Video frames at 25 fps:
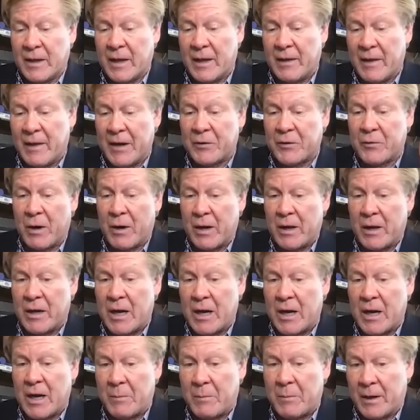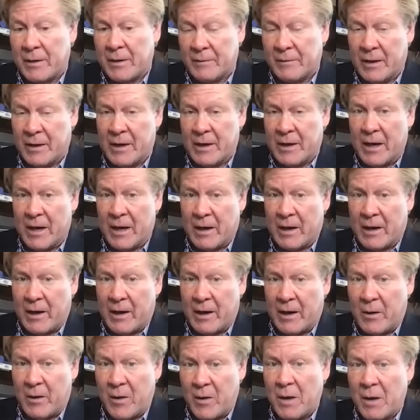that trucking company cannot
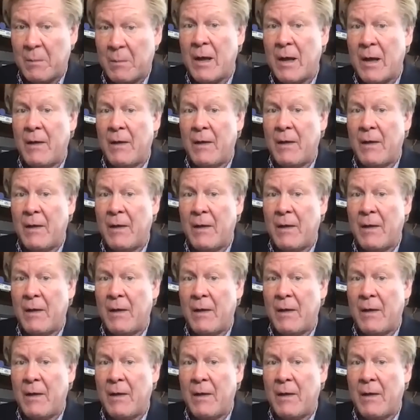hire them.